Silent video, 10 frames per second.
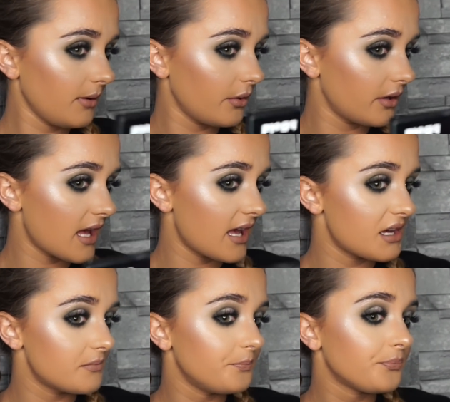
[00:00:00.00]
about
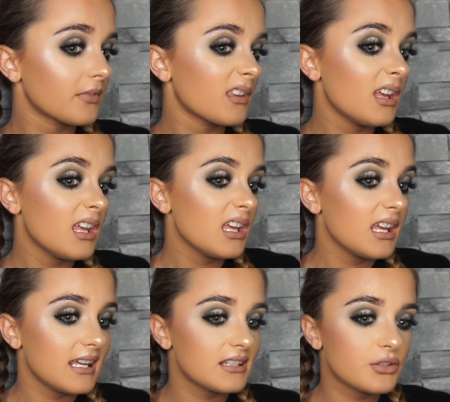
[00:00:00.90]
it.
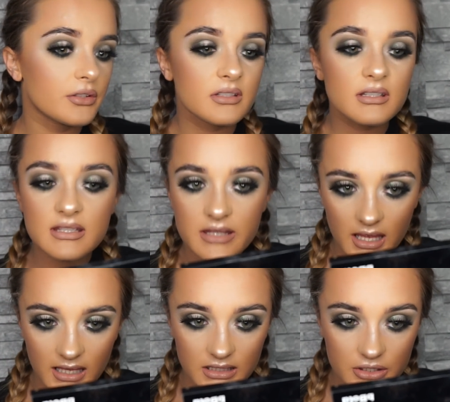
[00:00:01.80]
It doesn't
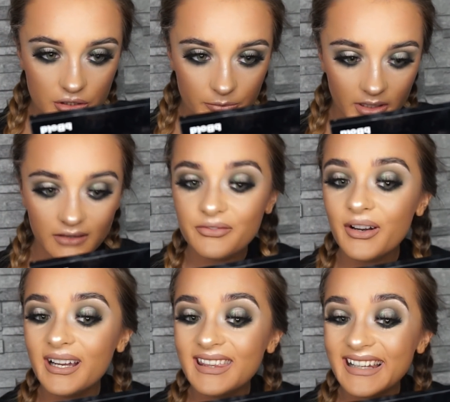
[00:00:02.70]
sit into my
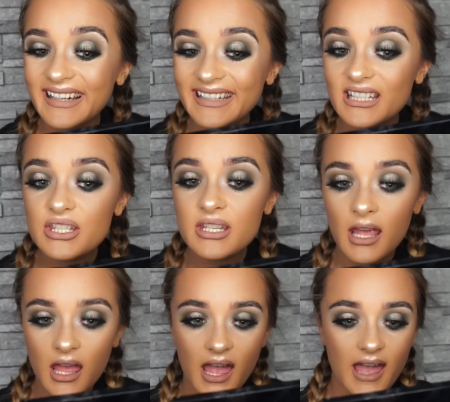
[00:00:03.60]
fine lines.
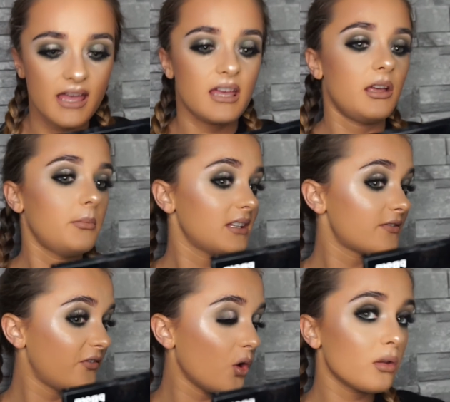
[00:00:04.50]

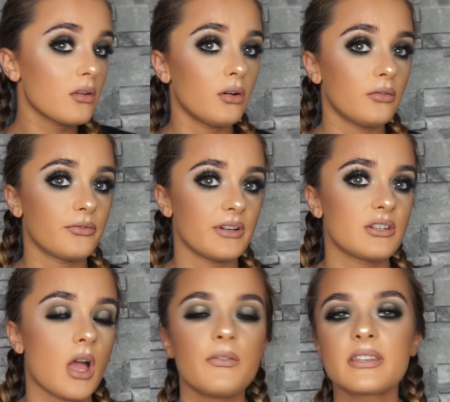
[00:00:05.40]
It's full
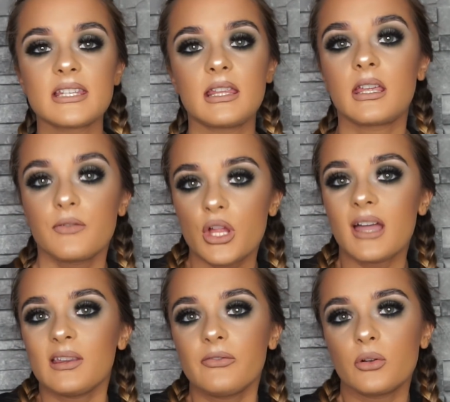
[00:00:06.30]
coverage. Obviously, like, if you're
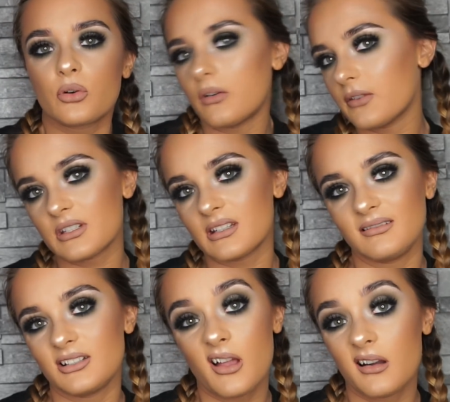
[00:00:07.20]
not into full coverage,
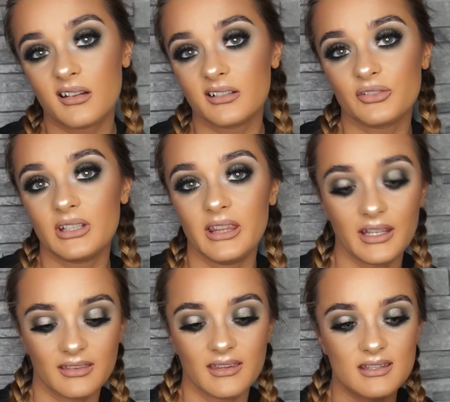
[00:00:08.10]
then you're not gonna really
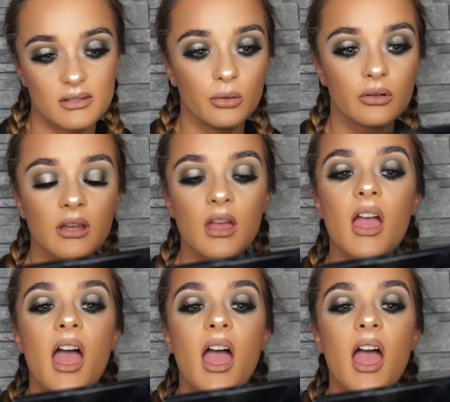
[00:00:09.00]
like this look.